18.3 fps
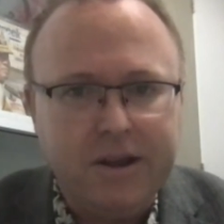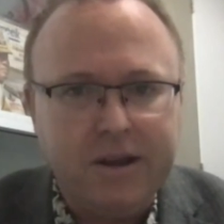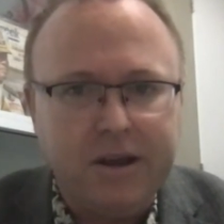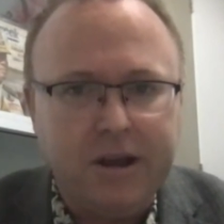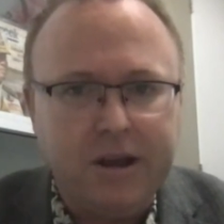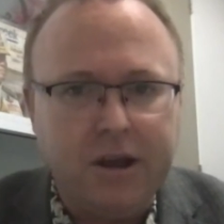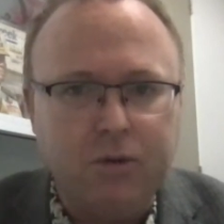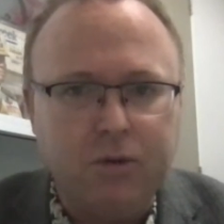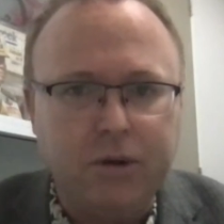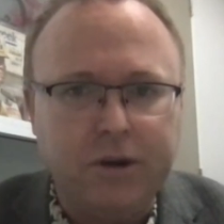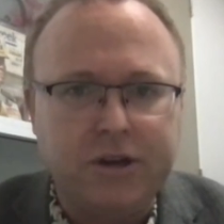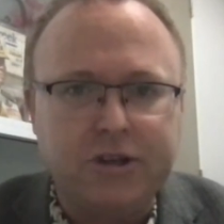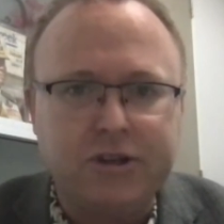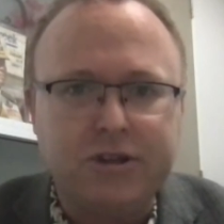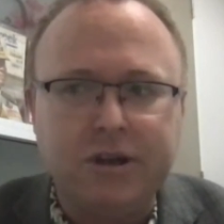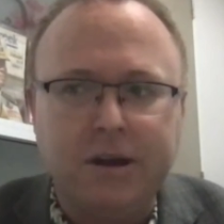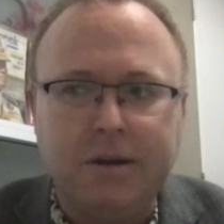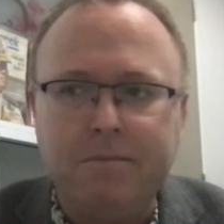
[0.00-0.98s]
in which
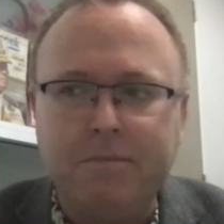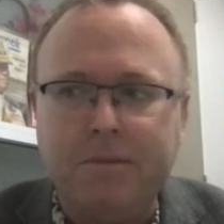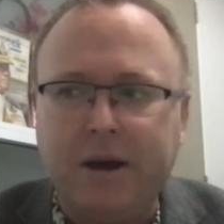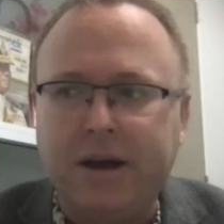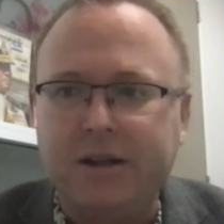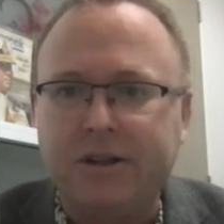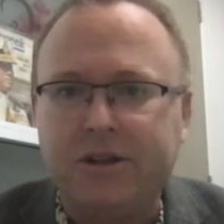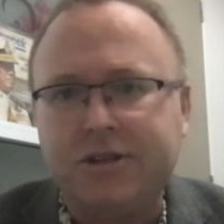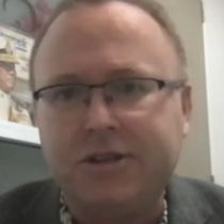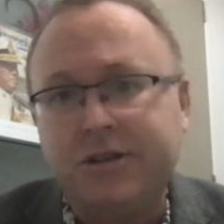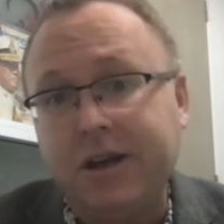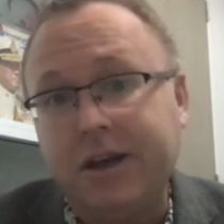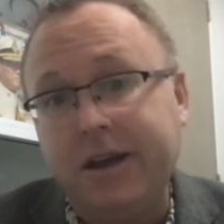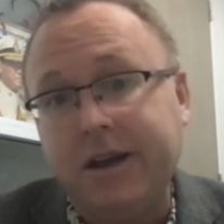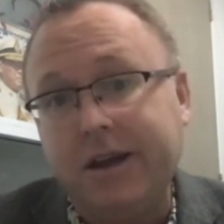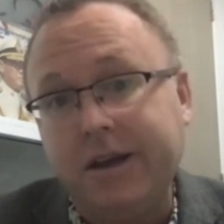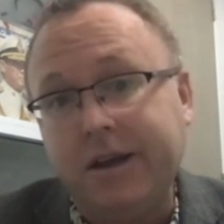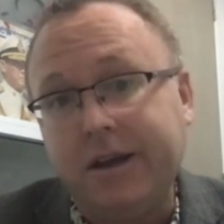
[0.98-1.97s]
some might
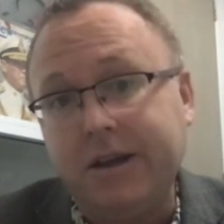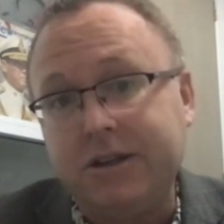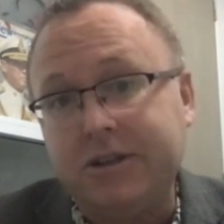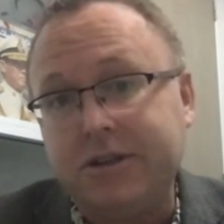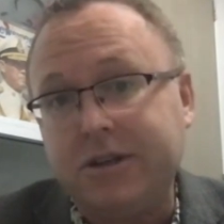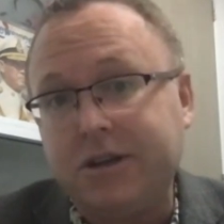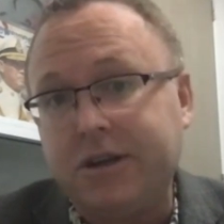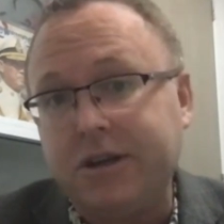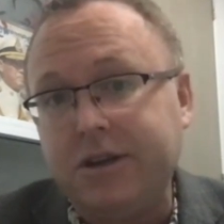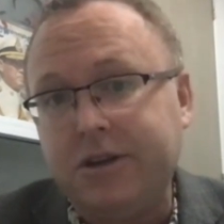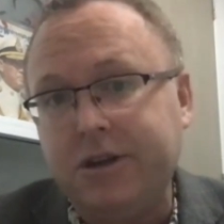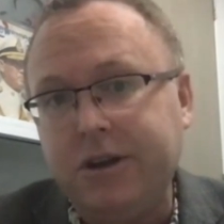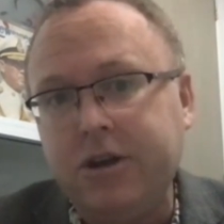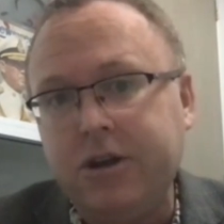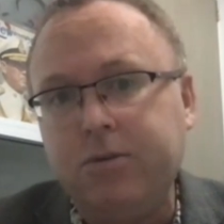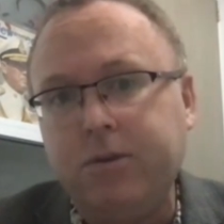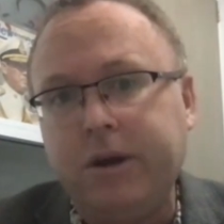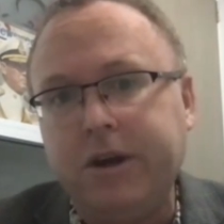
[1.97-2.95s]
say it's the
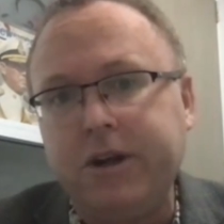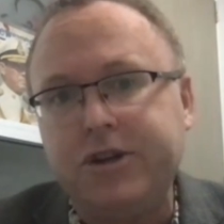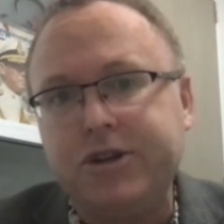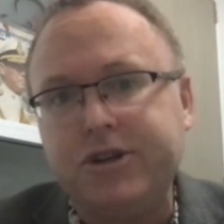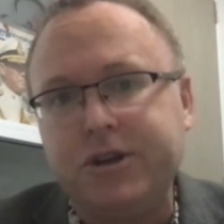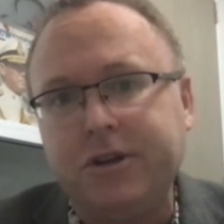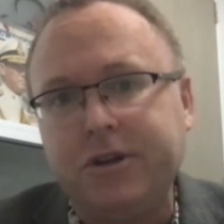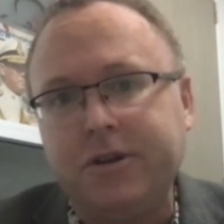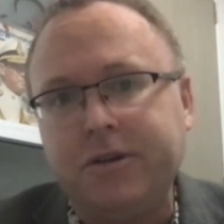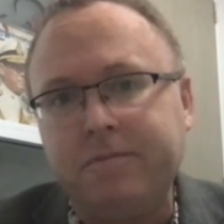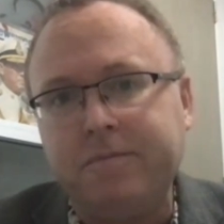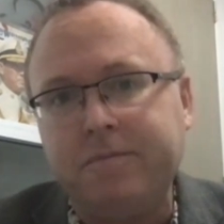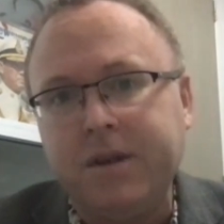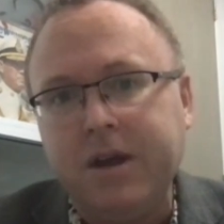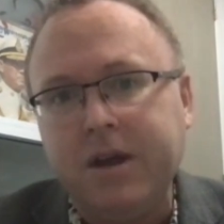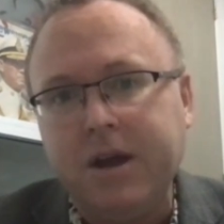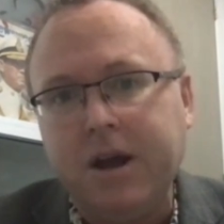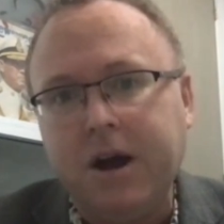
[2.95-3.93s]
continuation
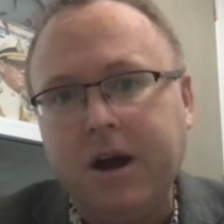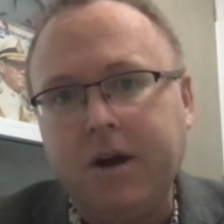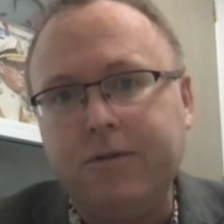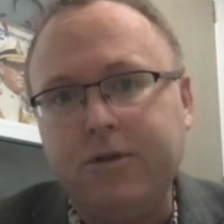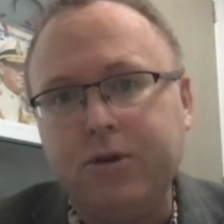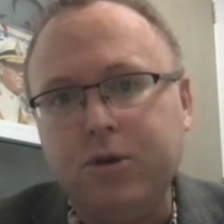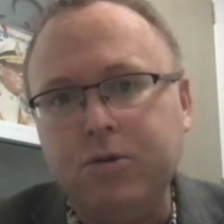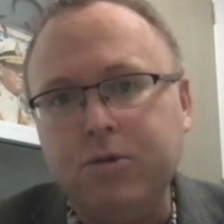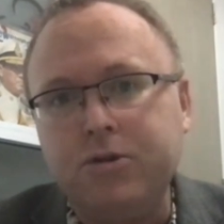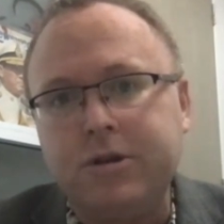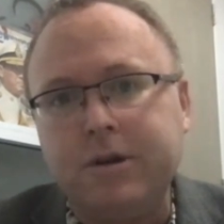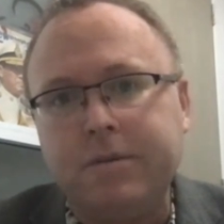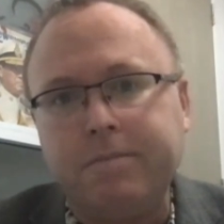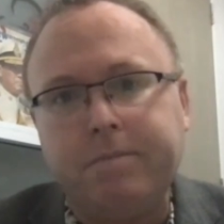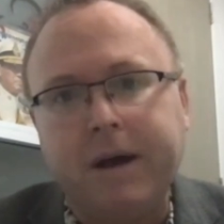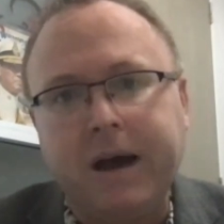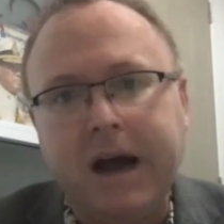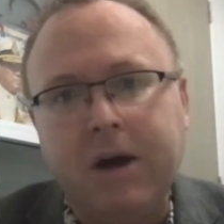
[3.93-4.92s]
of junta
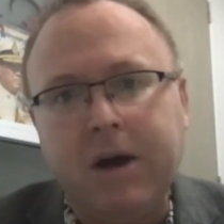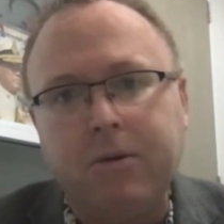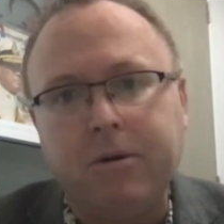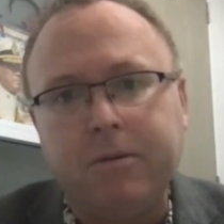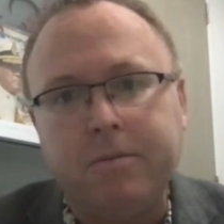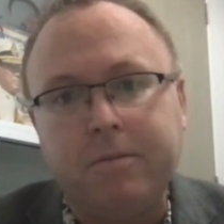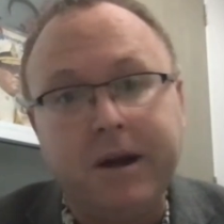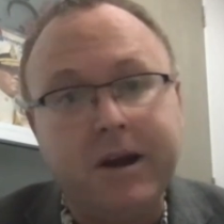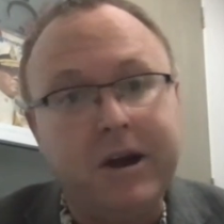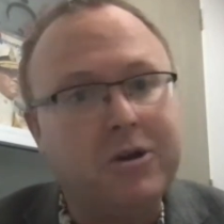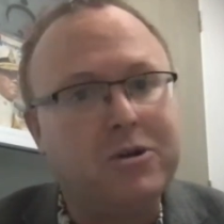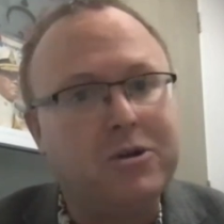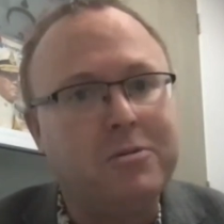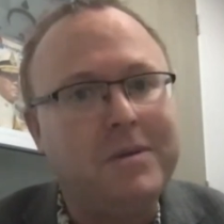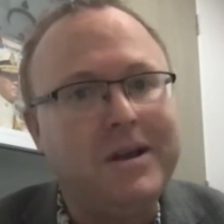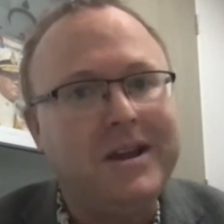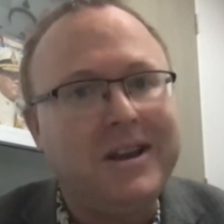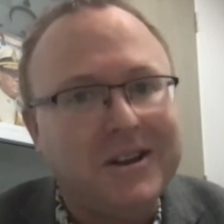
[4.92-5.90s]
power by other
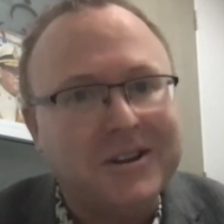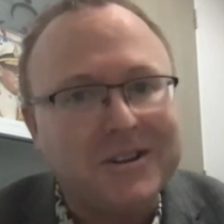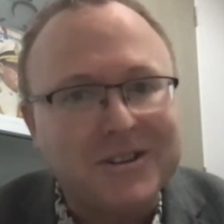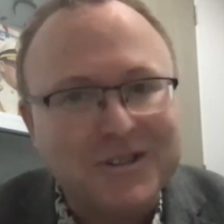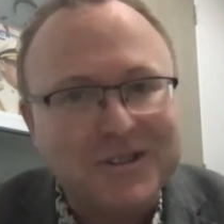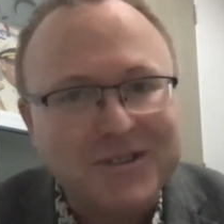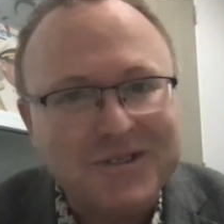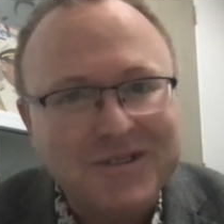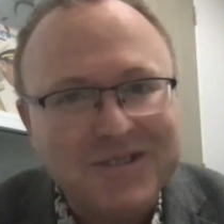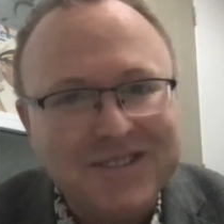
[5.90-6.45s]
means,